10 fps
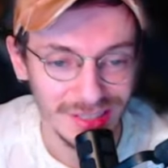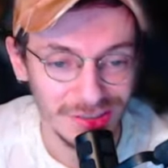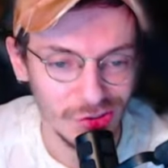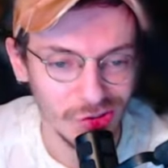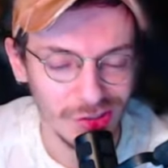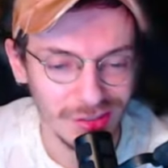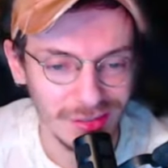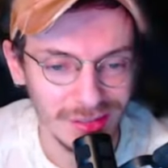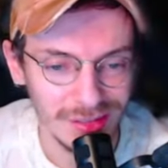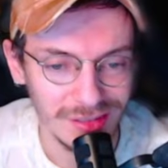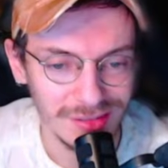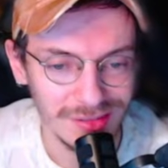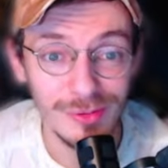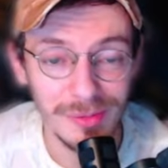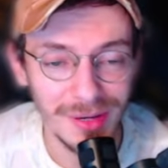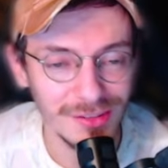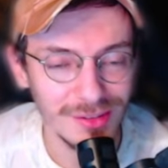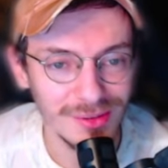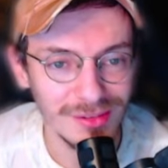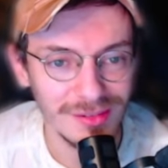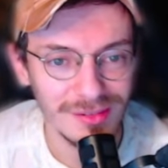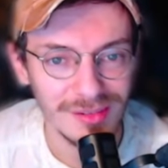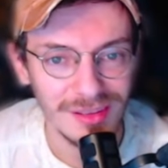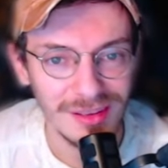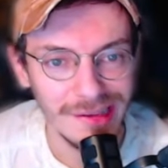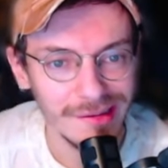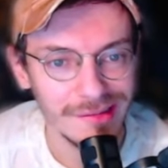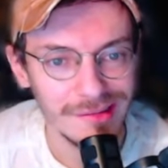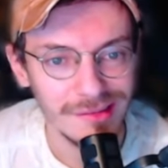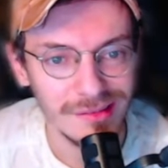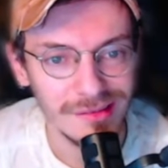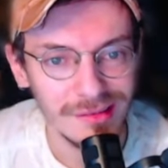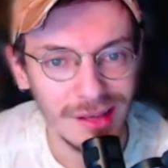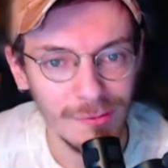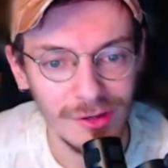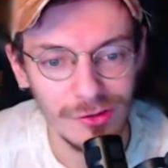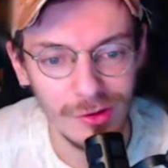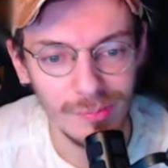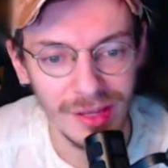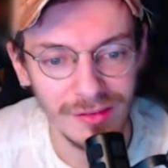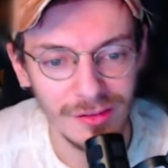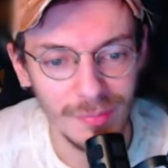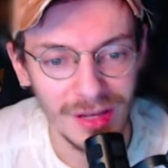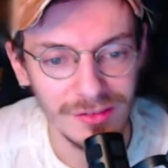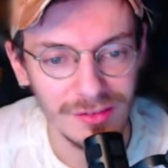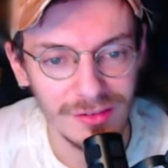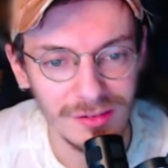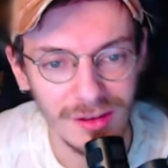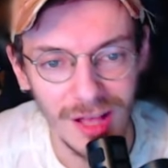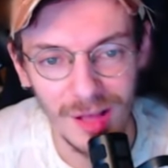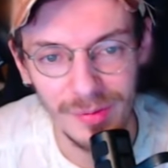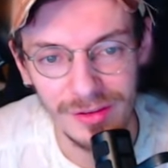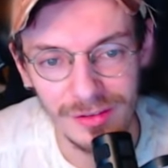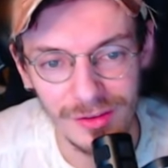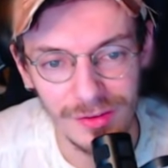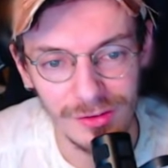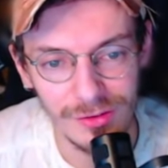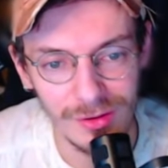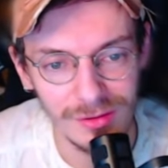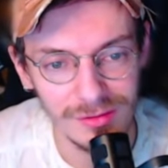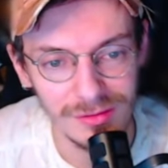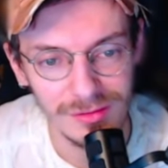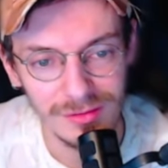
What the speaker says: It's just not good. These were the patch notes. Yeah. I've been enjoying playing this patch. RP's not that strong.